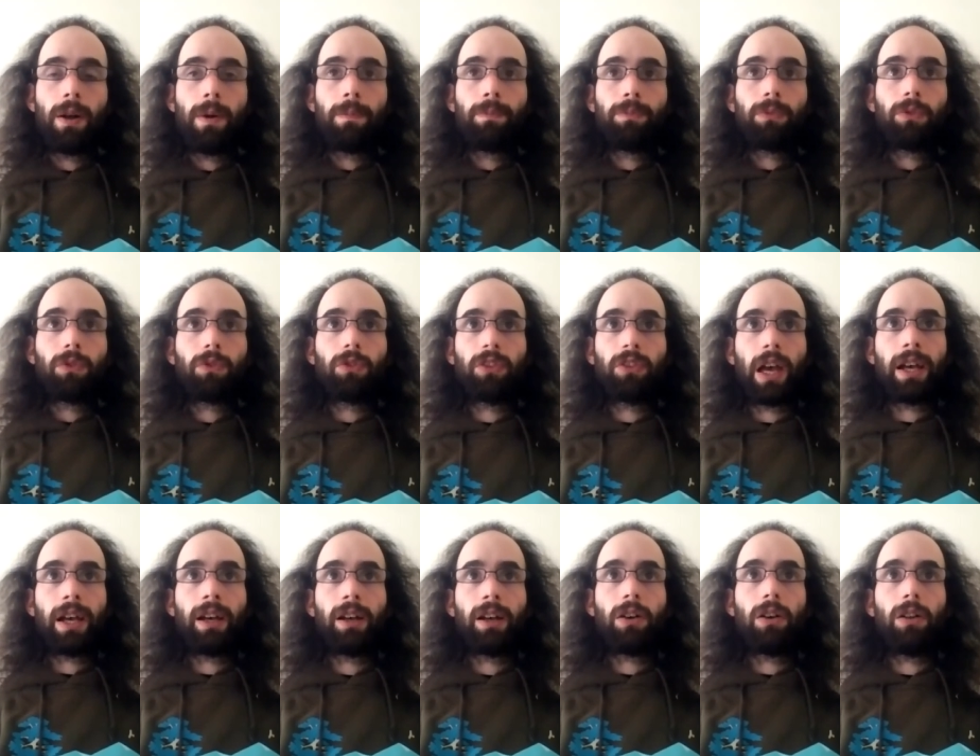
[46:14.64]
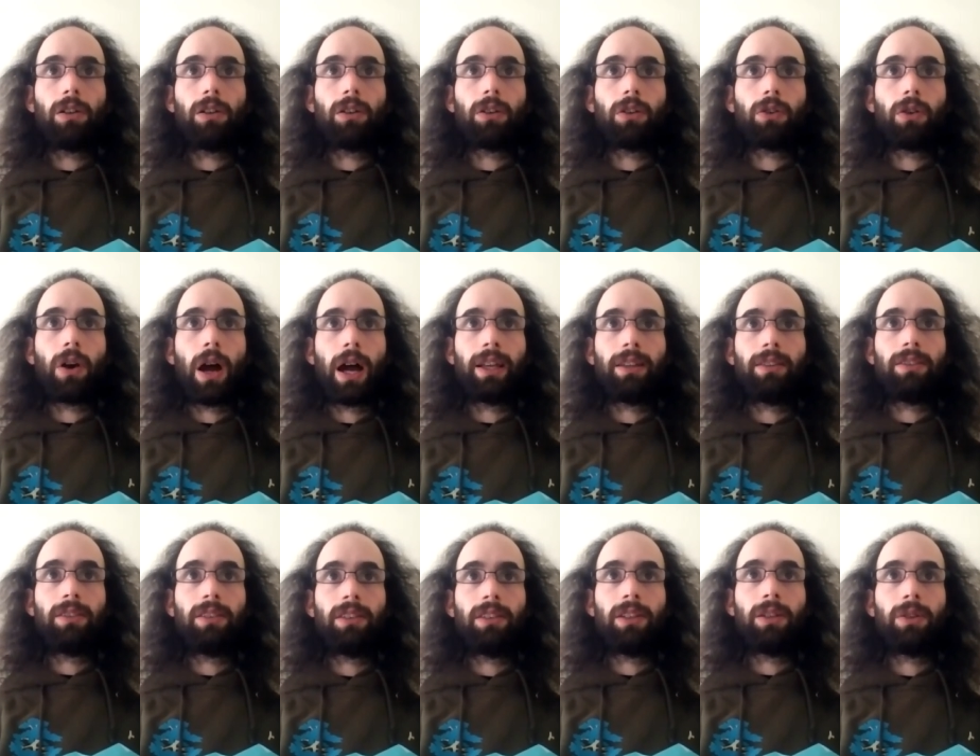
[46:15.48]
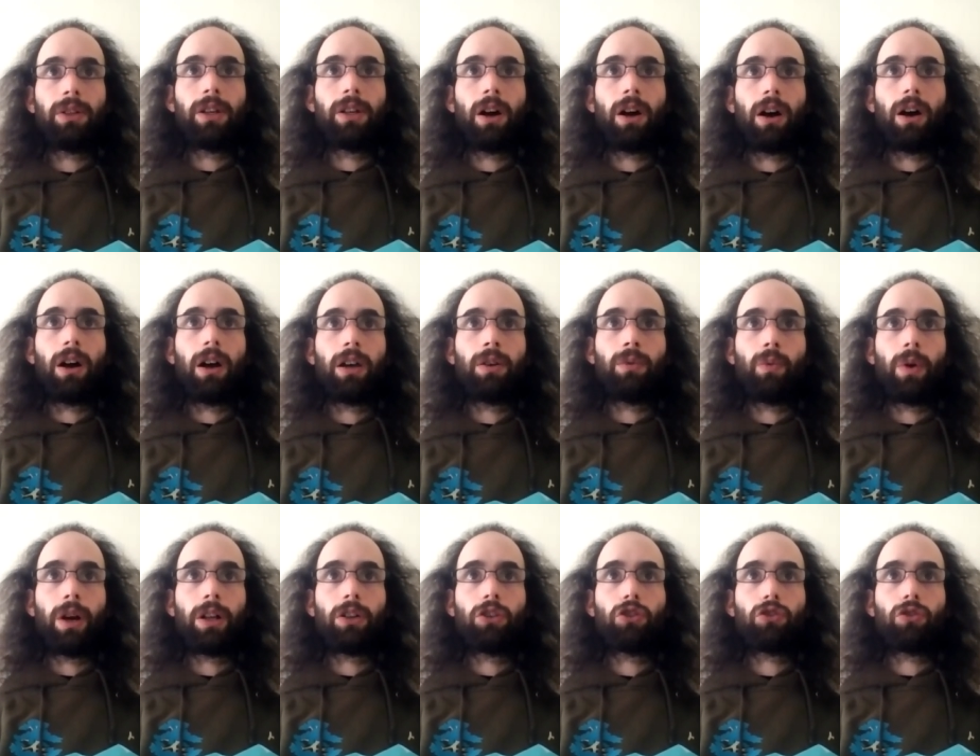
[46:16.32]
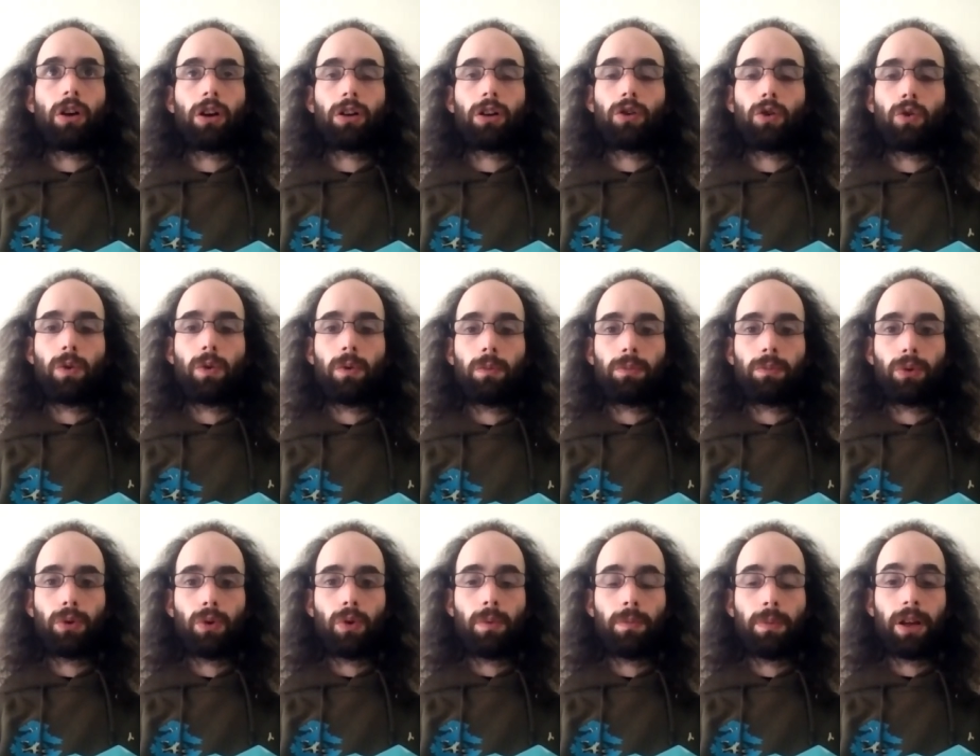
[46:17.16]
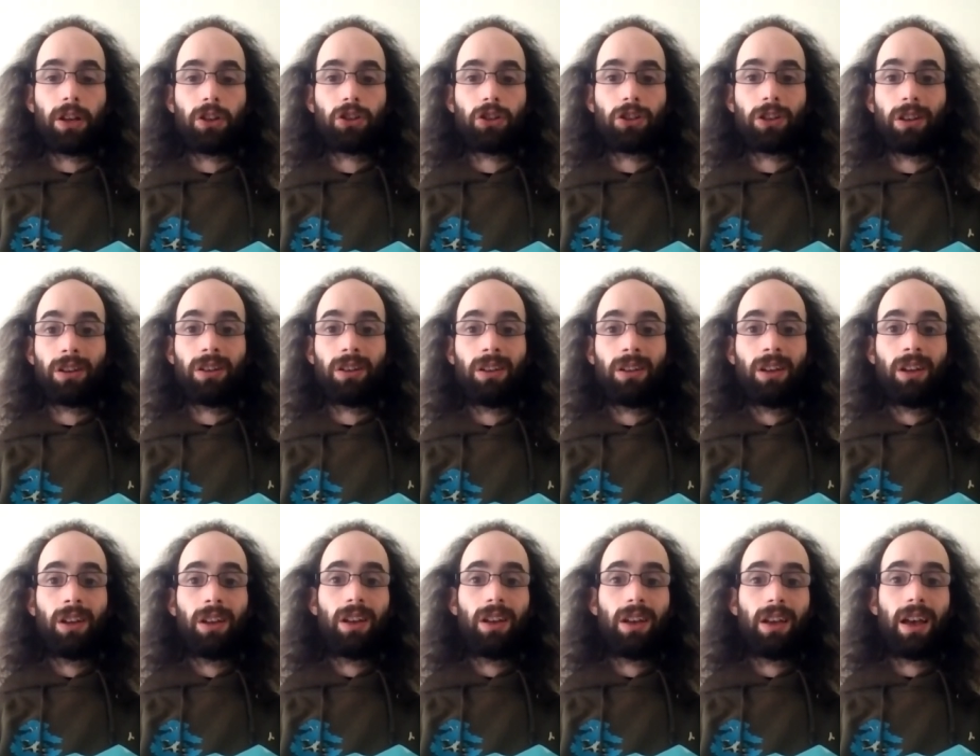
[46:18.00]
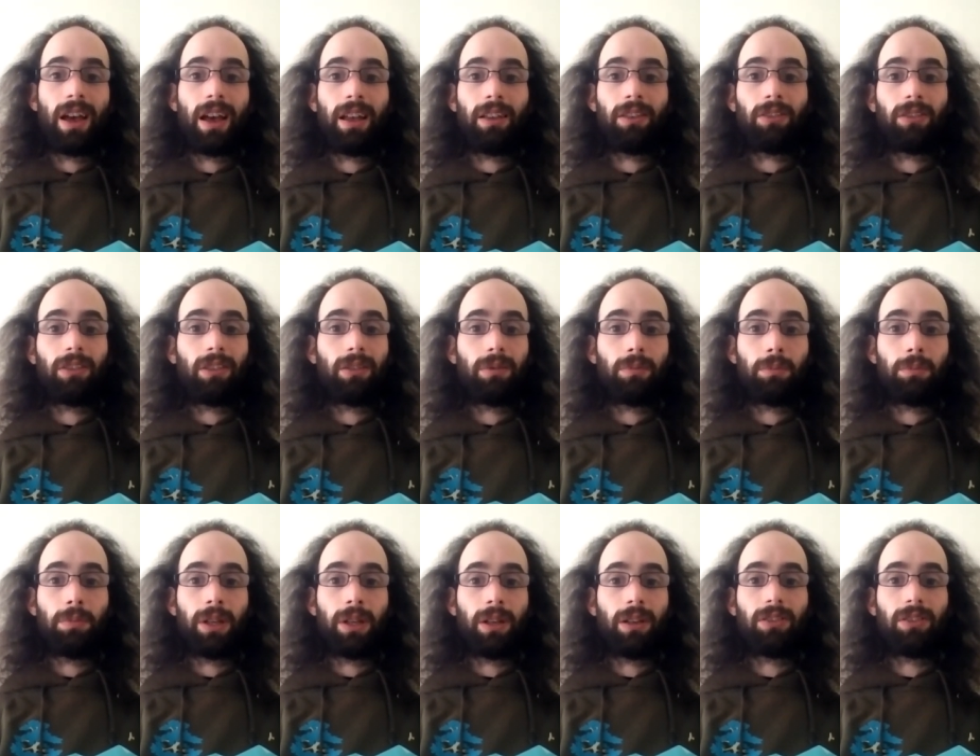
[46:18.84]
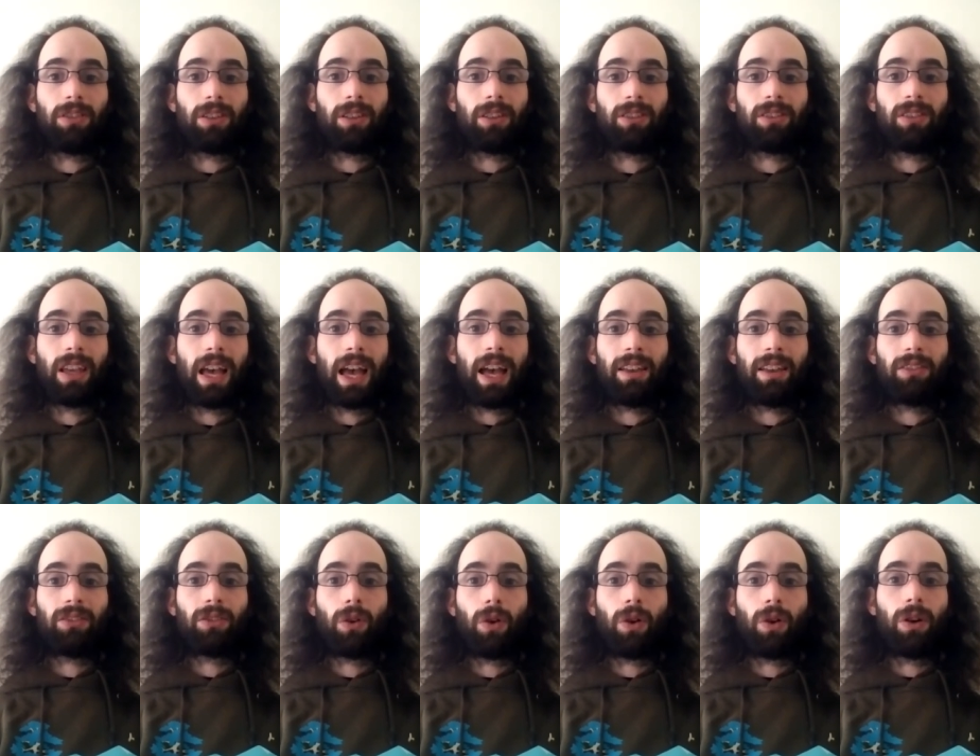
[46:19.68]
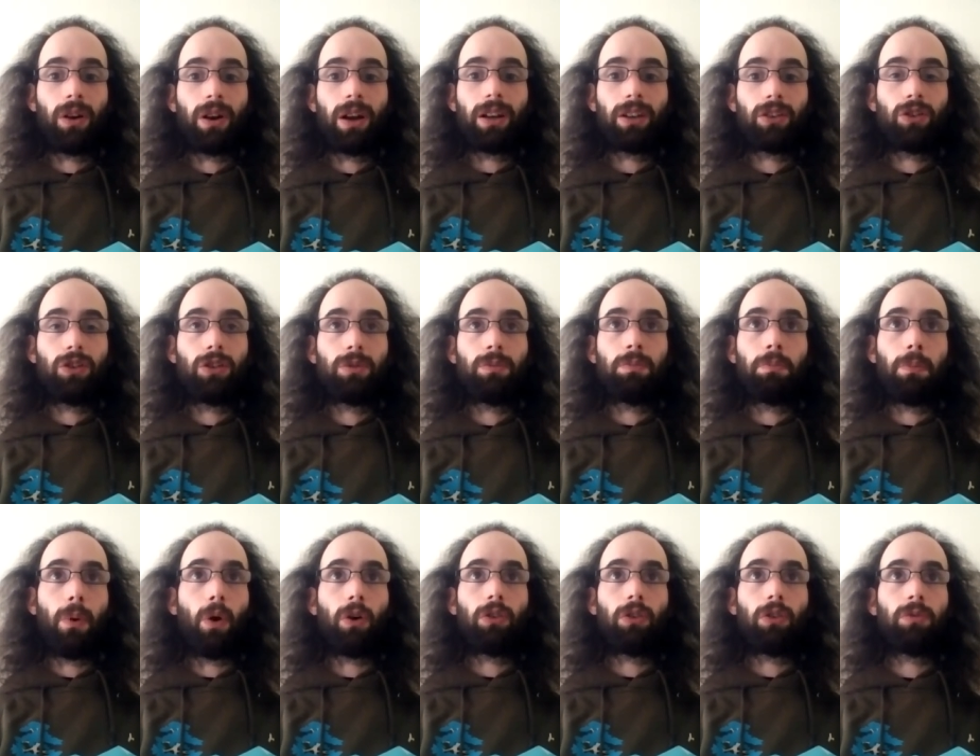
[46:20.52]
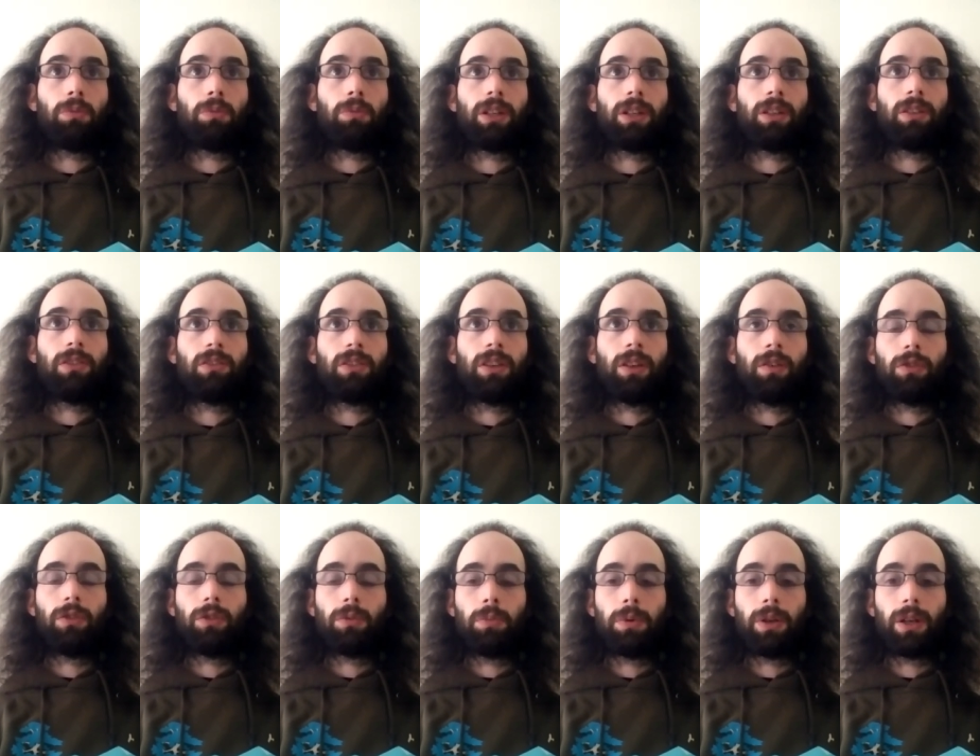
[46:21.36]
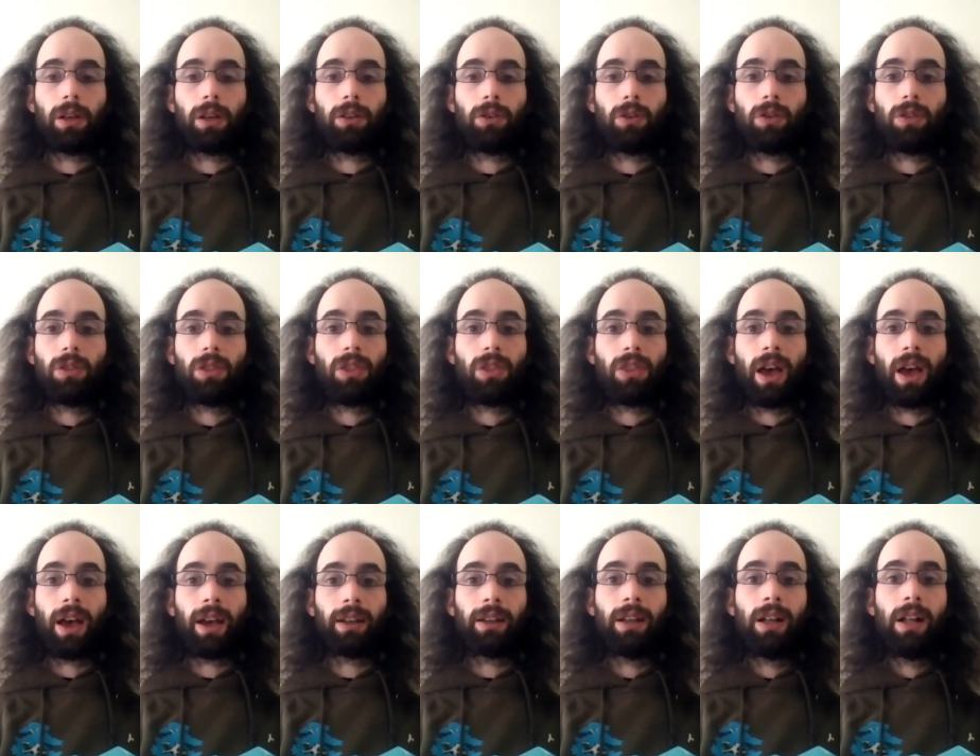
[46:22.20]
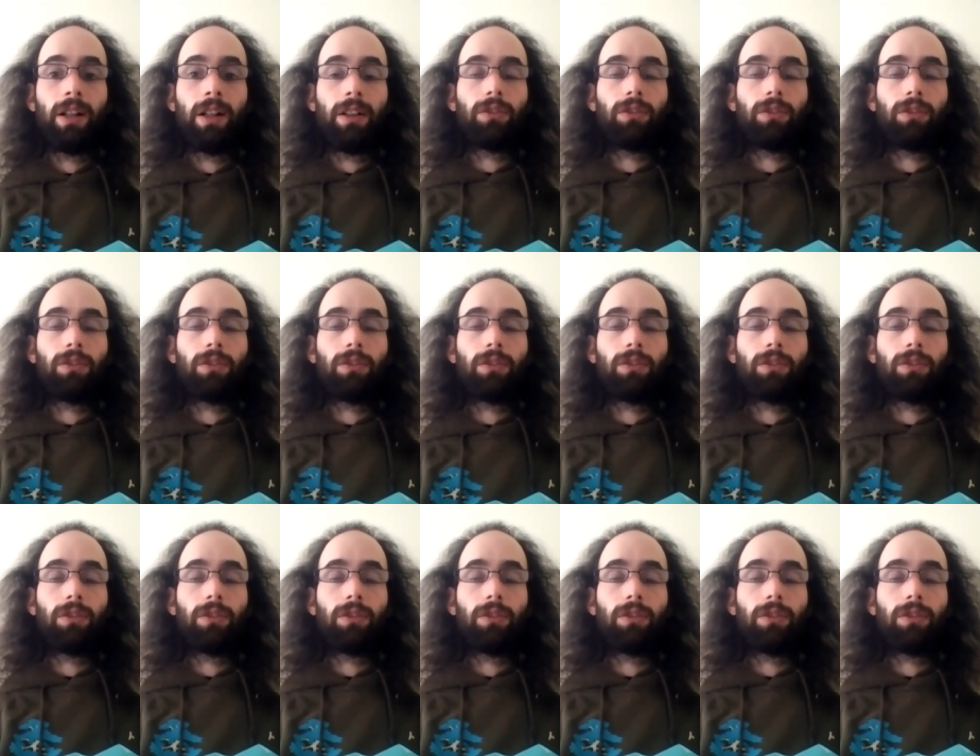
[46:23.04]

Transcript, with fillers: single criteria in which drug prohibition has been a success or could possibly conceived to be a good thing.